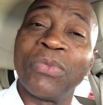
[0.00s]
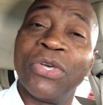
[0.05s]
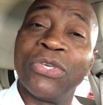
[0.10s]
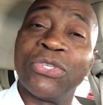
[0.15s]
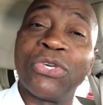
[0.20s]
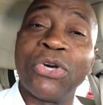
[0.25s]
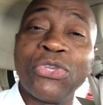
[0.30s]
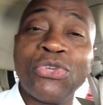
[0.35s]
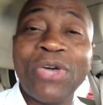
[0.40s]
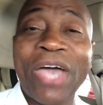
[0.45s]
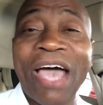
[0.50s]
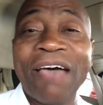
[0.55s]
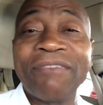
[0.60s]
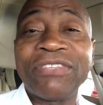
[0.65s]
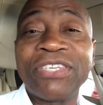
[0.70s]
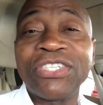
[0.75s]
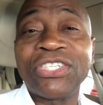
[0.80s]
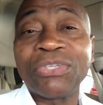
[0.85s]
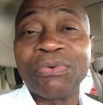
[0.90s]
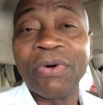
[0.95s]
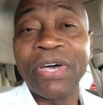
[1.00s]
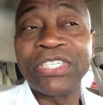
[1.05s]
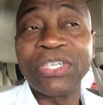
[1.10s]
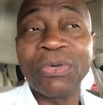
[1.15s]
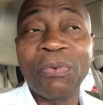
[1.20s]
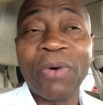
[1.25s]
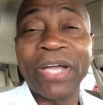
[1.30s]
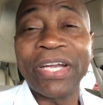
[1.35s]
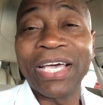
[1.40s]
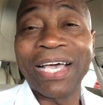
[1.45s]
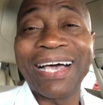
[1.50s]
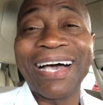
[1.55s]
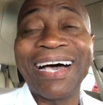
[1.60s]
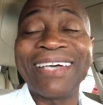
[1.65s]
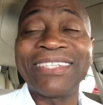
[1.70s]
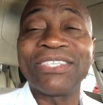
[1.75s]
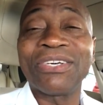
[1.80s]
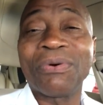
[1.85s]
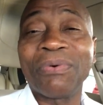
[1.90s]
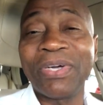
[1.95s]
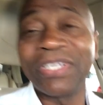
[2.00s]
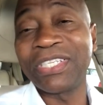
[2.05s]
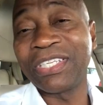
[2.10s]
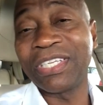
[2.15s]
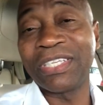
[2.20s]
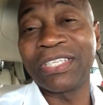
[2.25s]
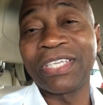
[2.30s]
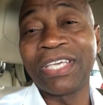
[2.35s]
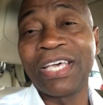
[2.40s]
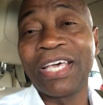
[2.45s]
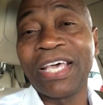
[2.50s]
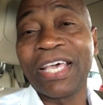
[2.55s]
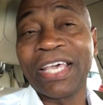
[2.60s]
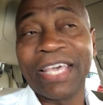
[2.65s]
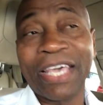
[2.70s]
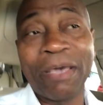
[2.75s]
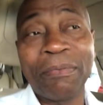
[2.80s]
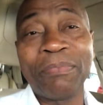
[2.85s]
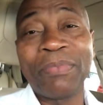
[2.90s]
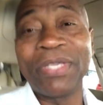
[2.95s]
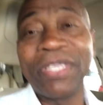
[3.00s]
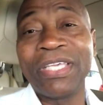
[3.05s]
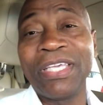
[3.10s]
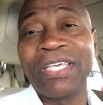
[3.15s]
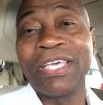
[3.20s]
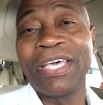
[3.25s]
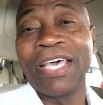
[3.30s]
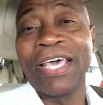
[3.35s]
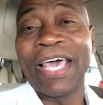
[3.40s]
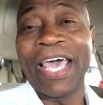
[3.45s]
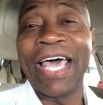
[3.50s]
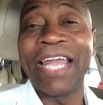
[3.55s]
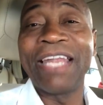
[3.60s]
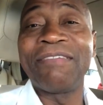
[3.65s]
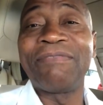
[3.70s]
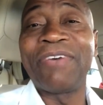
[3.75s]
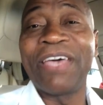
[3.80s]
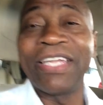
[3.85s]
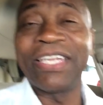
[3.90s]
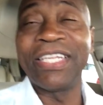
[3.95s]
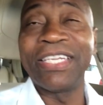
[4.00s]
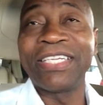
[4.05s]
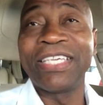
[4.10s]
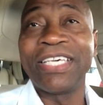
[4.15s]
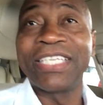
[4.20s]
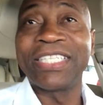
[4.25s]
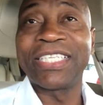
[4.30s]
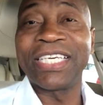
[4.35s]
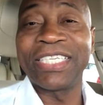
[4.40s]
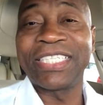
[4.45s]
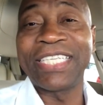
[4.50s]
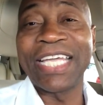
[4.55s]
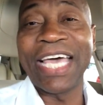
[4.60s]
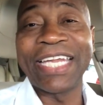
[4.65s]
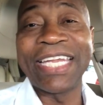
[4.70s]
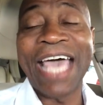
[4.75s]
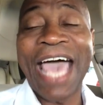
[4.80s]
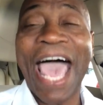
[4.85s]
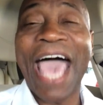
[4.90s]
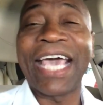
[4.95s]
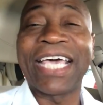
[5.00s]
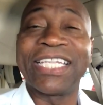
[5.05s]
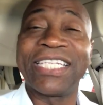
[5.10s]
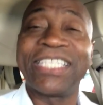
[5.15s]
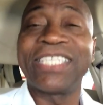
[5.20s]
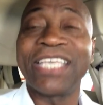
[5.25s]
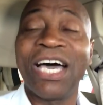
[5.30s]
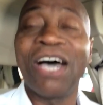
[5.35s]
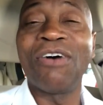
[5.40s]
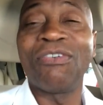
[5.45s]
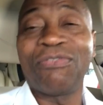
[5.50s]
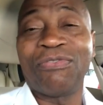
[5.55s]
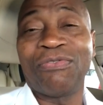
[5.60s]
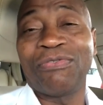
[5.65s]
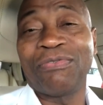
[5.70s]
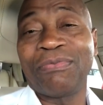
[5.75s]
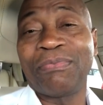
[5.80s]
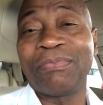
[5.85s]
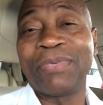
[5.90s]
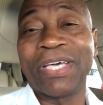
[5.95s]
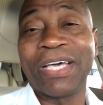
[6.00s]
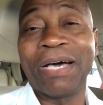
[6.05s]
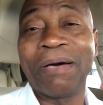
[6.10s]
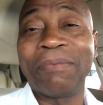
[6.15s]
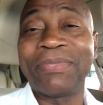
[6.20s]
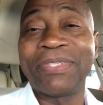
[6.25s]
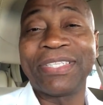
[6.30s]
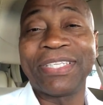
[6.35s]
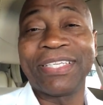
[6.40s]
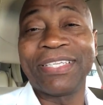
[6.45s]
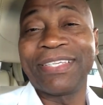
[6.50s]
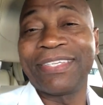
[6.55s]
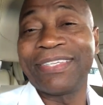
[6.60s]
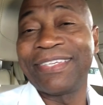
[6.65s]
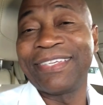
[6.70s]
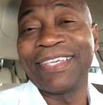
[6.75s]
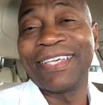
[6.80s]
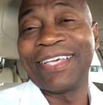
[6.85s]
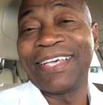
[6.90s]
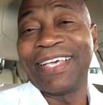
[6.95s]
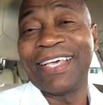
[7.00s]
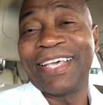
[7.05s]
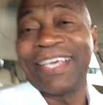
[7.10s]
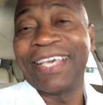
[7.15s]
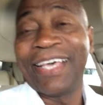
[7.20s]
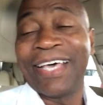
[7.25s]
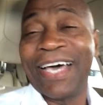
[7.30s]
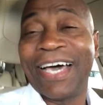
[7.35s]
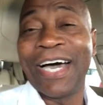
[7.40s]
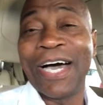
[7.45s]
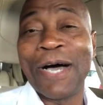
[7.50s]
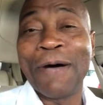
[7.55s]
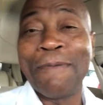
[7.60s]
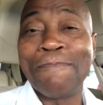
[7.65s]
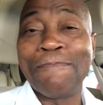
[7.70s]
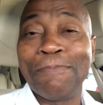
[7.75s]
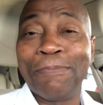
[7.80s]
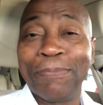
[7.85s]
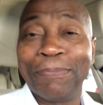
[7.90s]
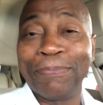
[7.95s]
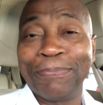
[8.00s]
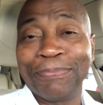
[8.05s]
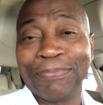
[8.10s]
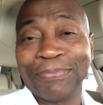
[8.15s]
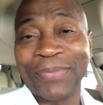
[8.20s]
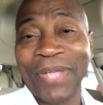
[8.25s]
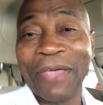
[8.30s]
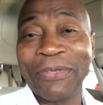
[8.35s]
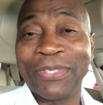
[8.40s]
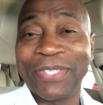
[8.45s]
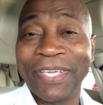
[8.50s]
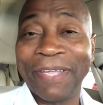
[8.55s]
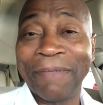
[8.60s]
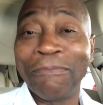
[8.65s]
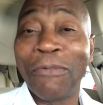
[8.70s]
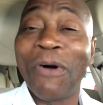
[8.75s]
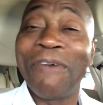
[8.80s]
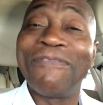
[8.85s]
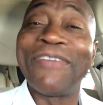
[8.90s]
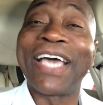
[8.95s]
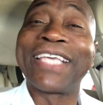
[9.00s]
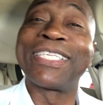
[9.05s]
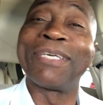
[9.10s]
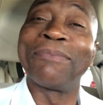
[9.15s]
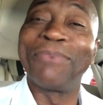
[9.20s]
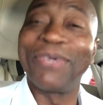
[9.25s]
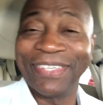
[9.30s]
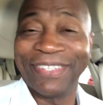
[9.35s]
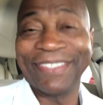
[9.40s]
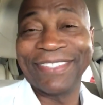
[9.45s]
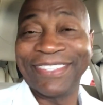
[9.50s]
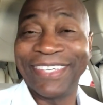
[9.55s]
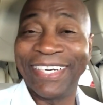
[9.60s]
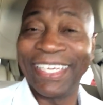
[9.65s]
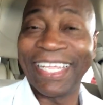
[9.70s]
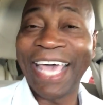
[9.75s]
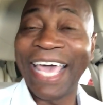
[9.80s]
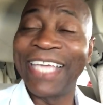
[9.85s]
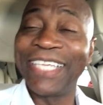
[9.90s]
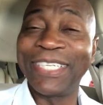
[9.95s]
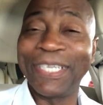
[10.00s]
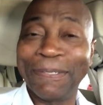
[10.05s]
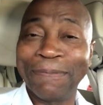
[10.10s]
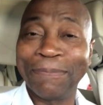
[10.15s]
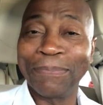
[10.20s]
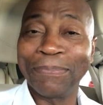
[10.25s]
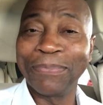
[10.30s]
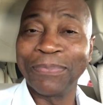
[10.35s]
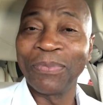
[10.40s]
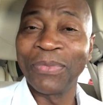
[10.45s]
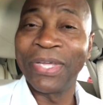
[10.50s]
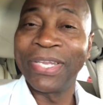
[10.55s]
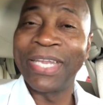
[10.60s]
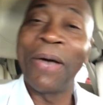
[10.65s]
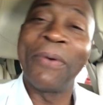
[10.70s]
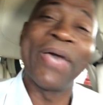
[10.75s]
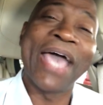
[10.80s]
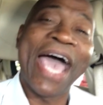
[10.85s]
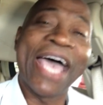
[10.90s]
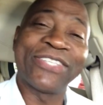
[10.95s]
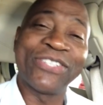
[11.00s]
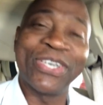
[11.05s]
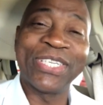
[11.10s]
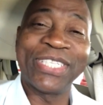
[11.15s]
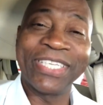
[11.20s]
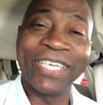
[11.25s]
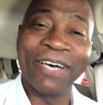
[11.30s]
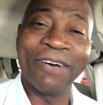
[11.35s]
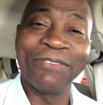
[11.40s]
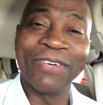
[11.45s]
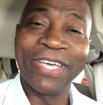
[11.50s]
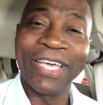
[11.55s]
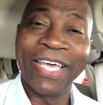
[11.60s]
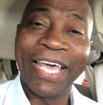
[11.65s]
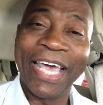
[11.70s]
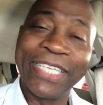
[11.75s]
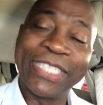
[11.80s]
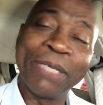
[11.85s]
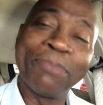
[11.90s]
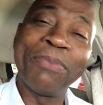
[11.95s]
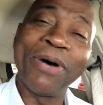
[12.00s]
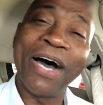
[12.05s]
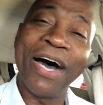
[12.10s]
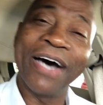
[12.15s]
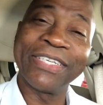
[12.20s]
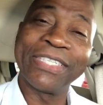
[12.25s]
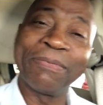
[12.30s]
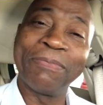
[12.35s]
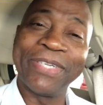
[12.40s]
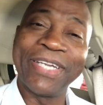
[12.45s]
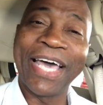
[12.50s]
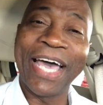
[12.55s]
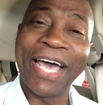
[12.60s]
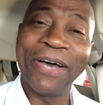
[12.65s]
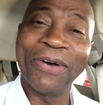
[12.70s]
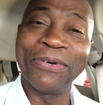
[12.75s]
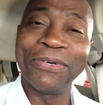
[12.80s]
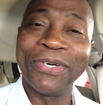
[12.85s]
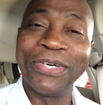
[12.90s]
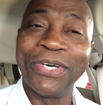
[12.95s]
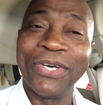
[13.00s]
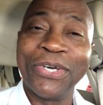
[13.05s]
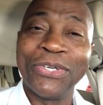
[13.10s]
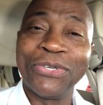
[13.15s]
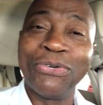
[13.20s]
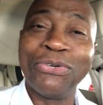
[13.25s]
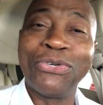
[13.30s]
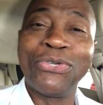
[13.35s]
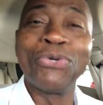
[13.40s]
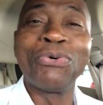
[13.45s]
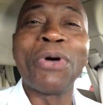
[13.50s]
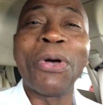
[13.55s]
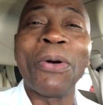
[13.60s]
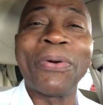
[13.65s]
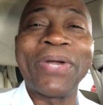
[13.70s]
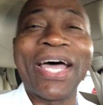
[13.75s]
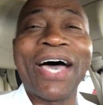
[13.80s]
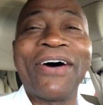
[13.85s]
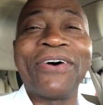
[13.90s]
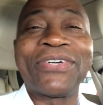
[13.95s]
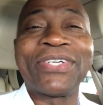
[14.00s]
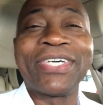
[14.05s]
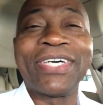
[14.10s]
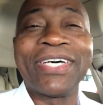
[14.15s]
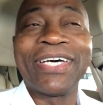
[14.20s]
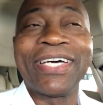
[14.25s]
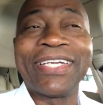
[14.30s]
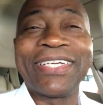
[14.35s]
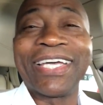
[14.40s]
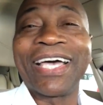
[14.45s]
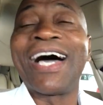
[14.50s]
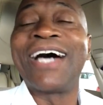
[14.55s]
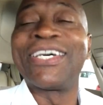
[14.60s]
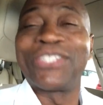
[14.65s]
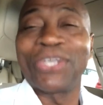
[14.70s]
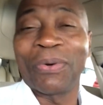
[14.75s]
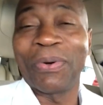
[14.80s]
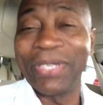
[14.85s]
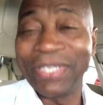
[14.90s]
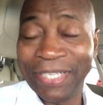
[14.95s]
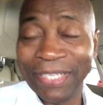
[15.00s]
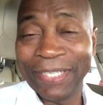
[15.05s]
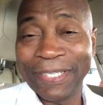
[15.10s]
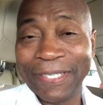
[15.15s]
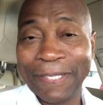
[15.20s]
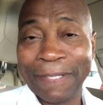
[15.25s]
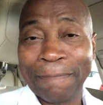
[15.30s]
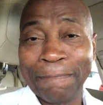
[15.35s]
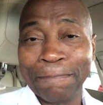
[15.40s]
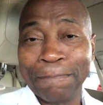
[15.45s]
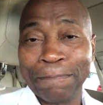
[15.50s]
So you have a situation where the consequences can be elevated such that the act itself becomes, more flexible to engage in. Now we ask ourselves, is it possible now to do it without the consequences?